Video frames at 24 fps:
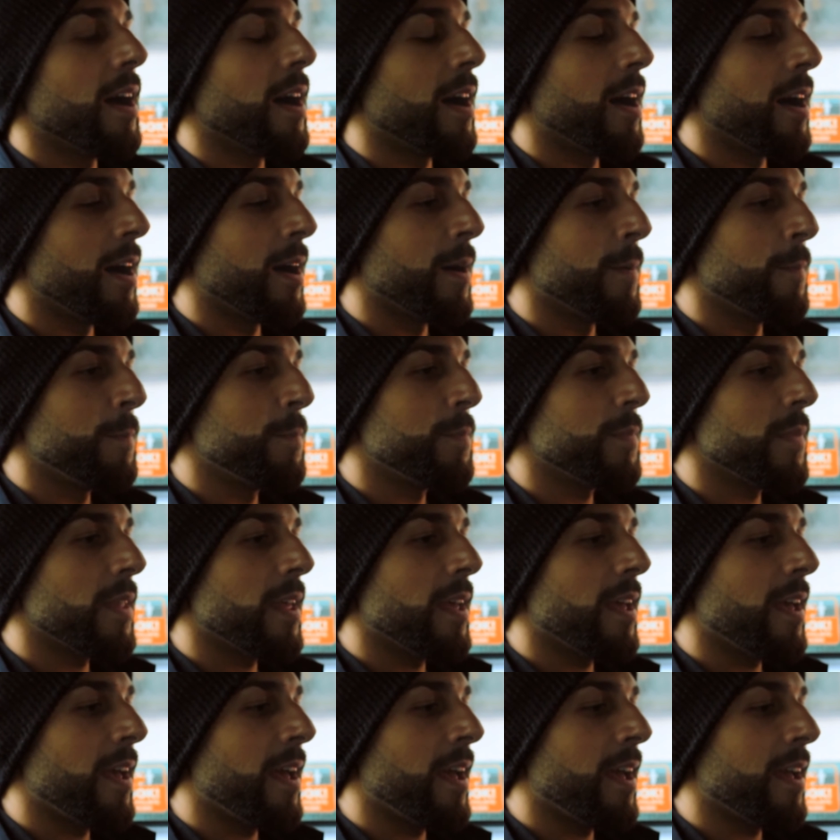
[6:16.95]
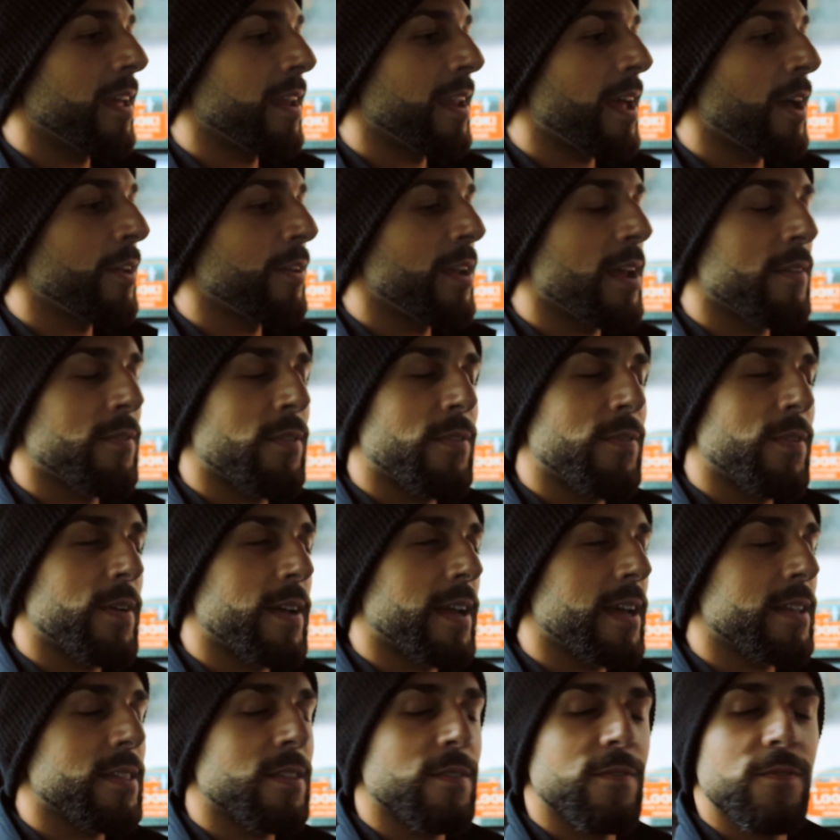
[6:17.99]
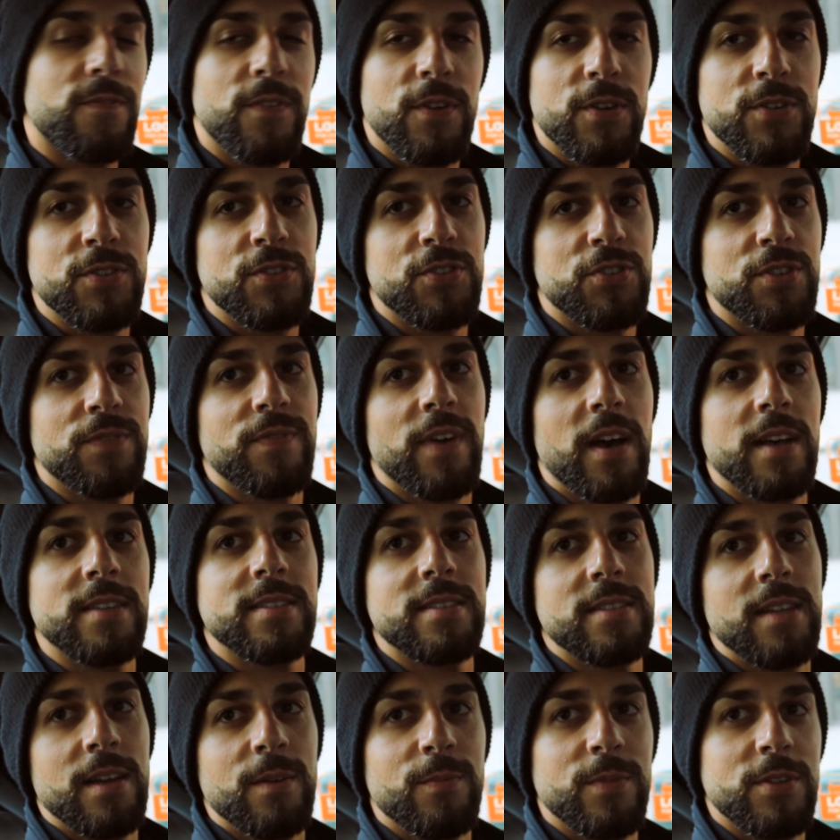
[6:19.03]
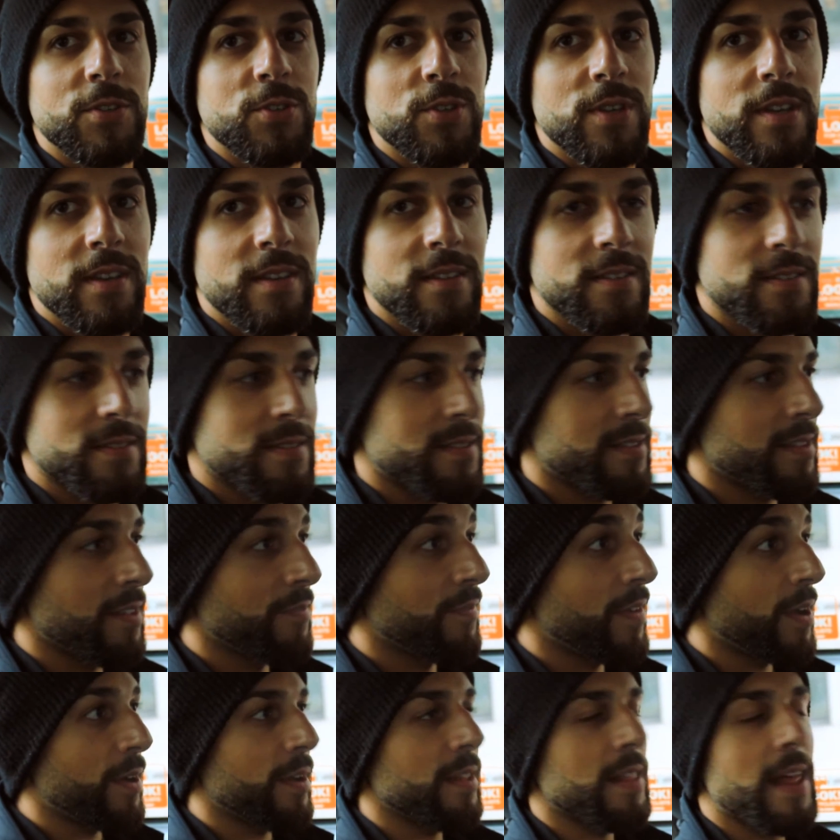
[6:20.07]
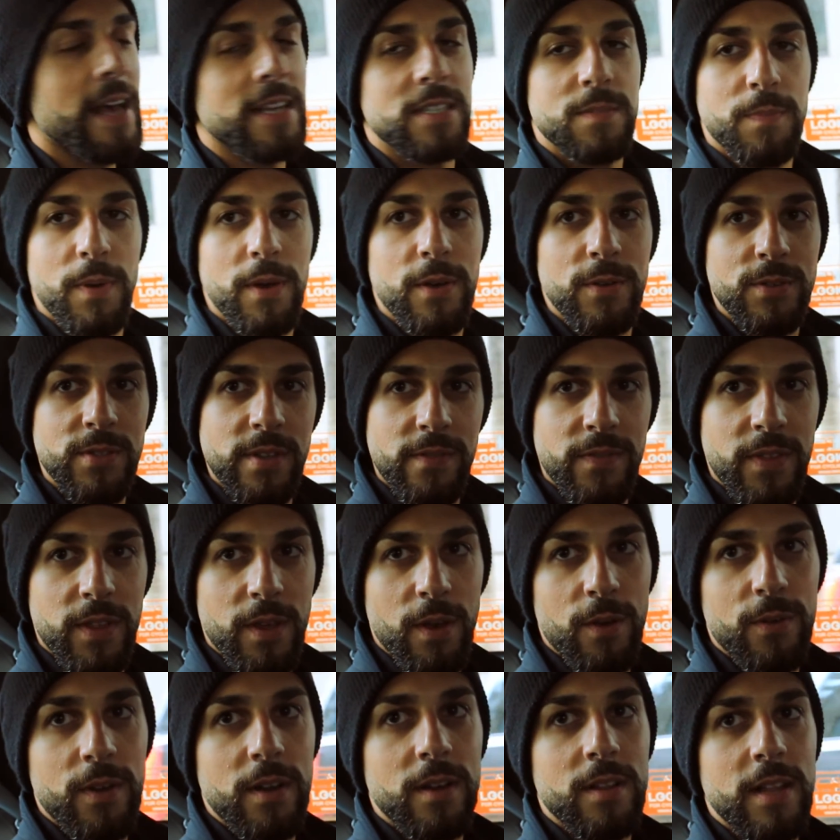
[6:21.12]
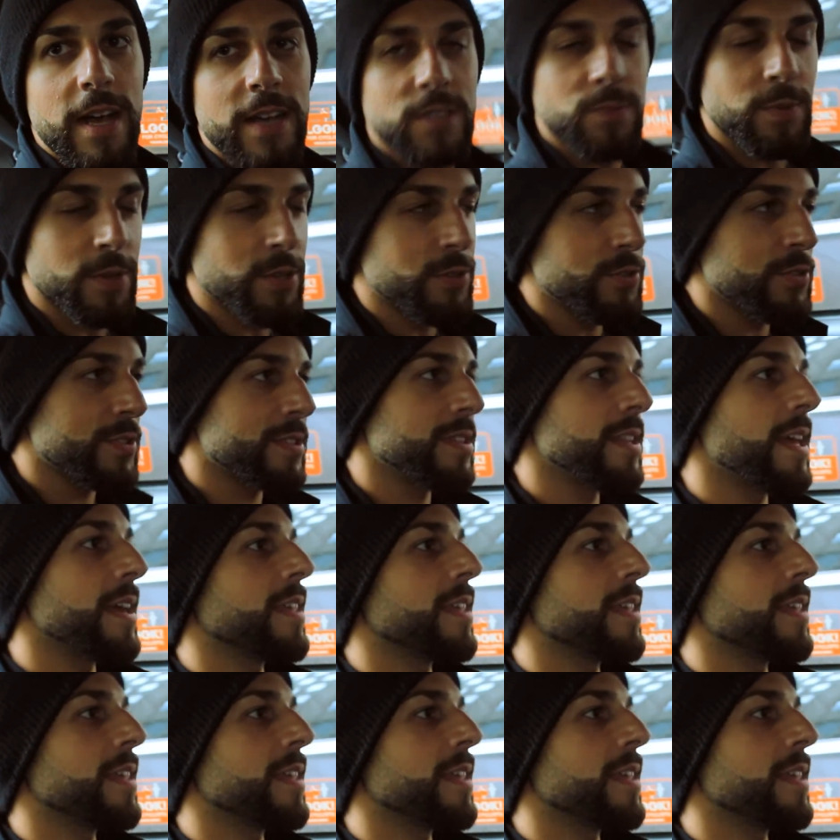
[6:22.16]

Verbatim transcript: Um, and I'll never forget the first Shavasana, which is the very last pose of the yoga class, where you just